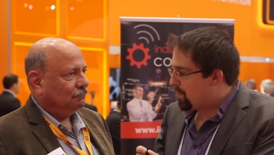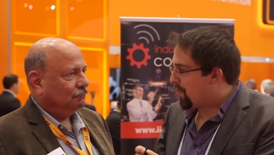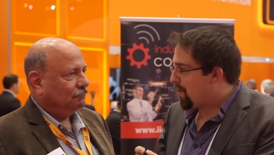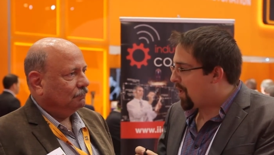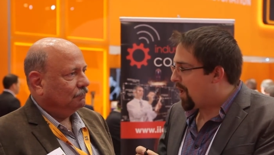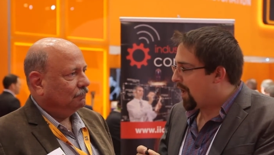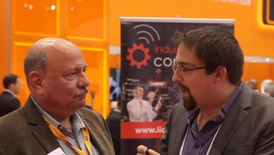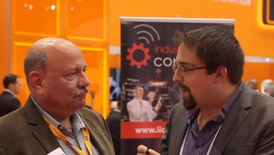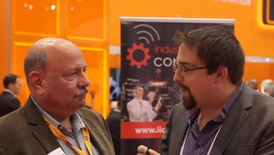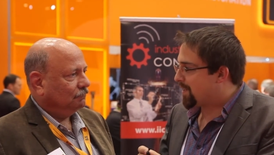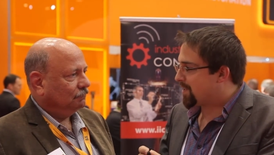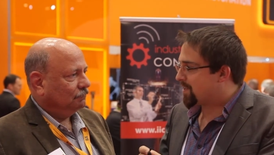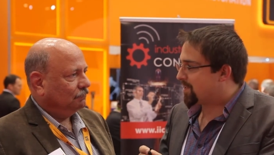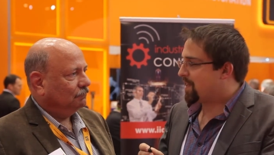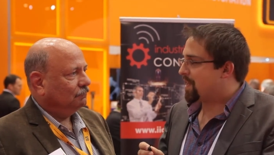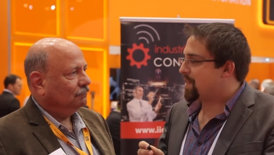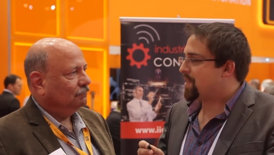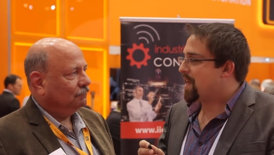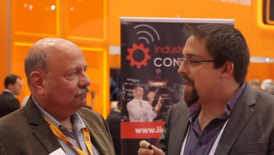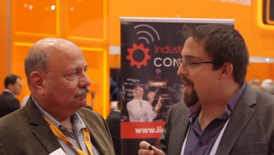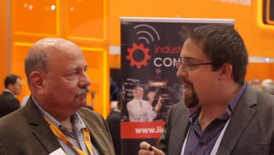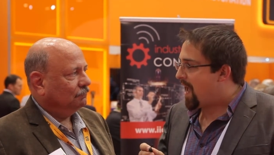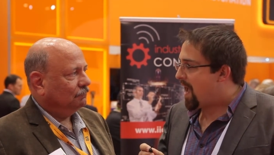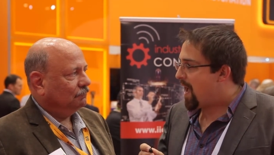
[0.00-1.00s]
Speaker 1: products
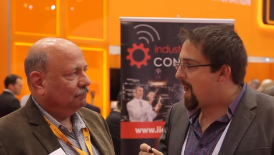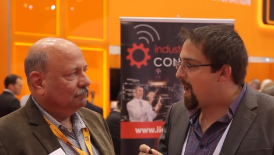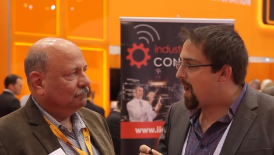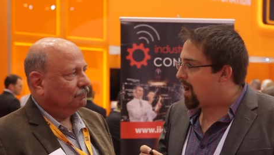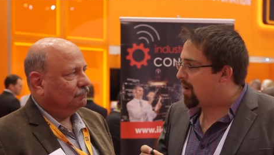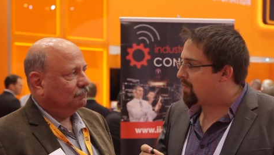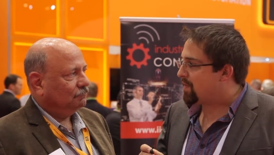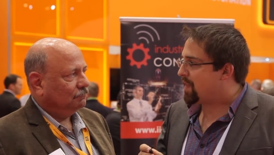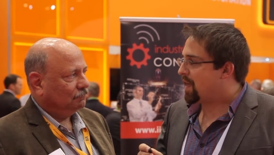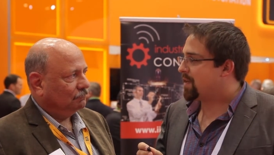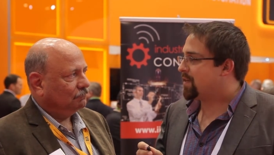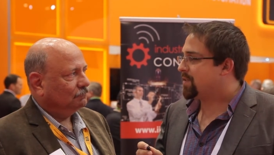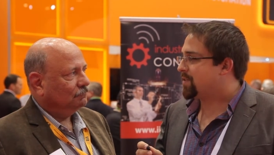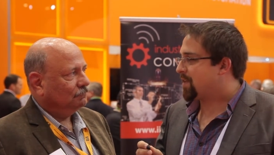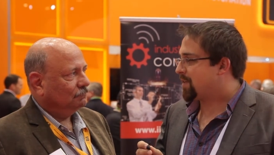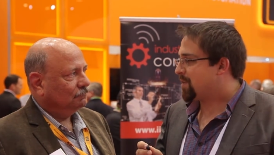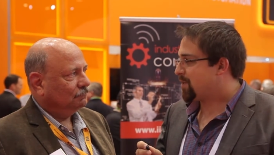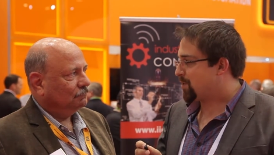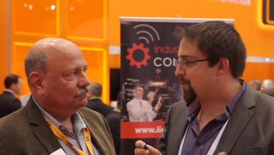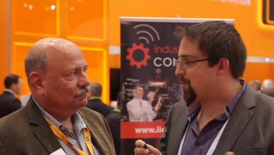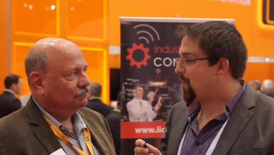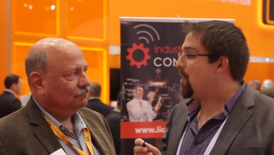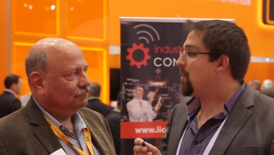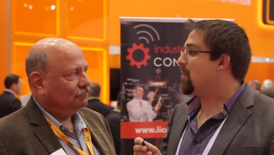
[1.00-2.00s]
that they have that is going
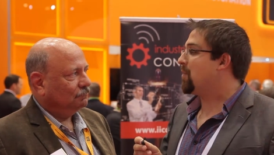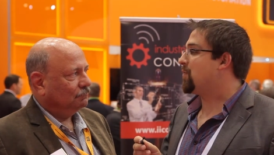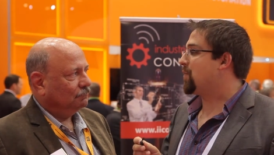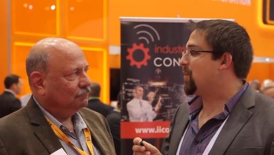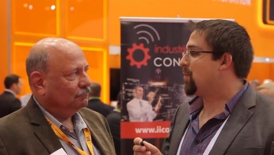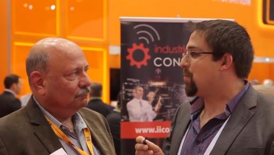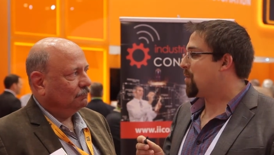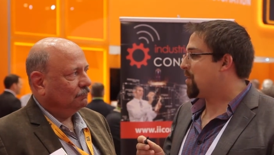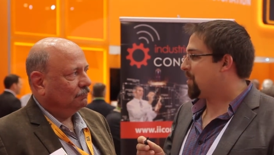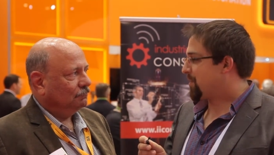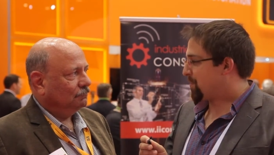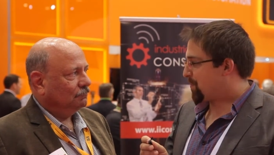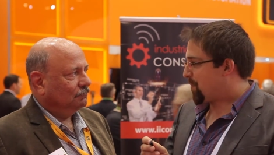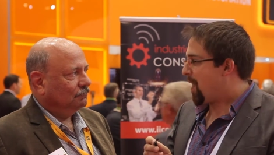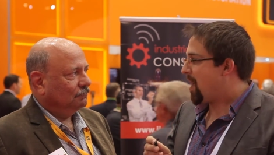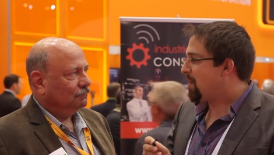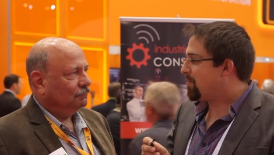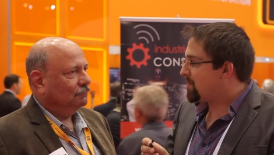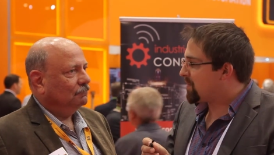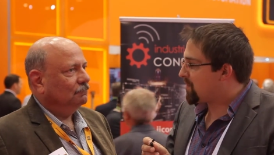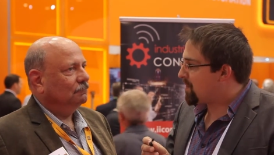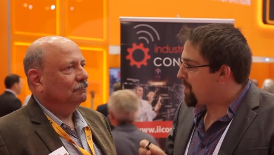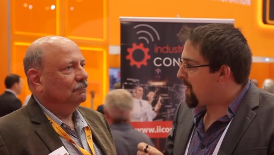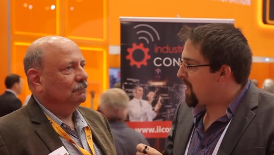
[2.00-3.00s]
to solve the world's
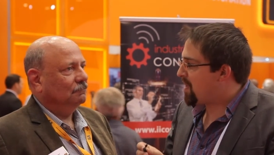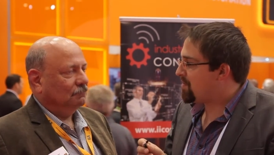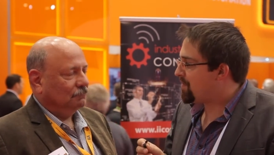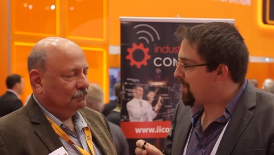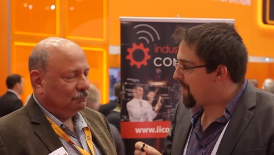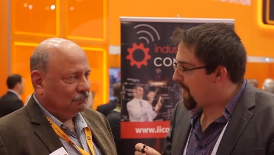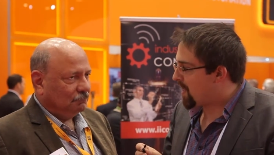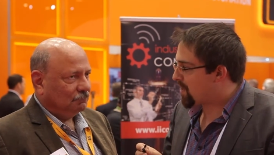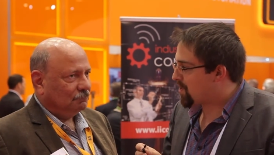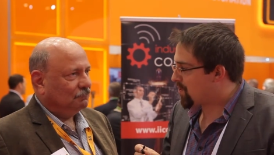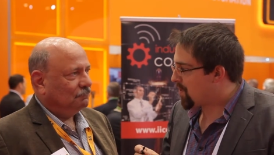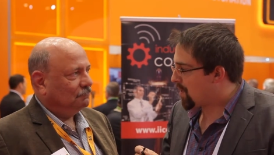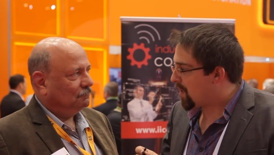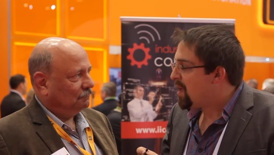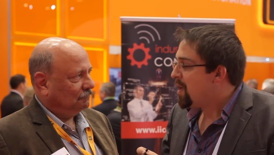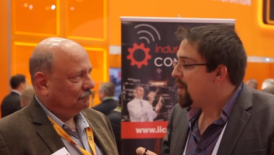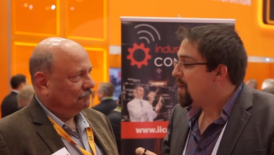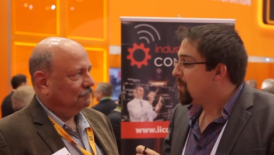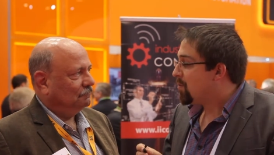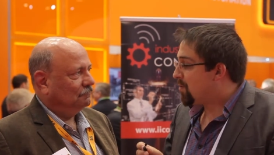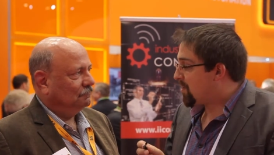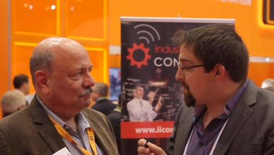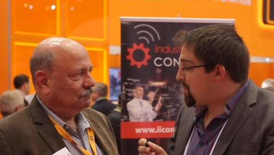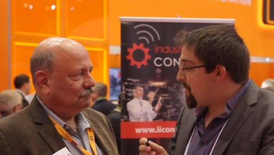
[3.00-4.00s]
problems in manufacturing,
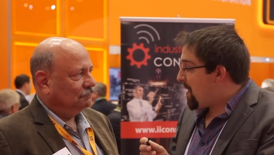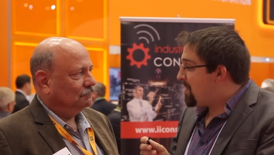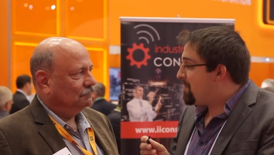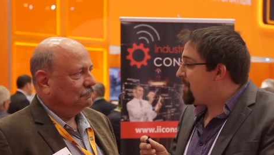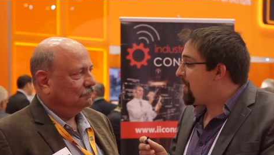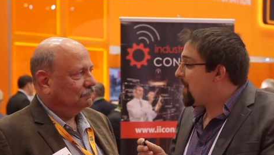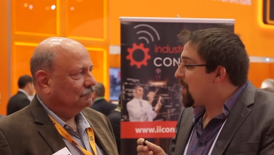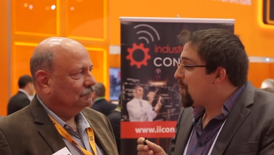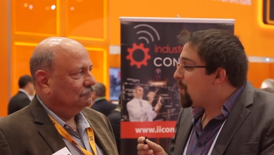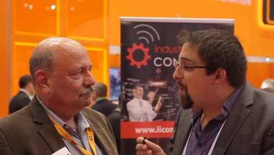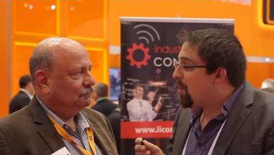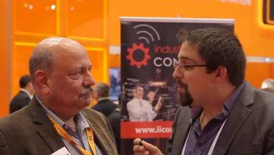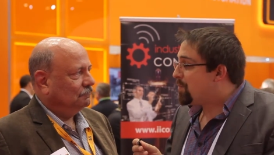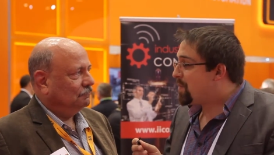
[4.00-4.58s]
which may very well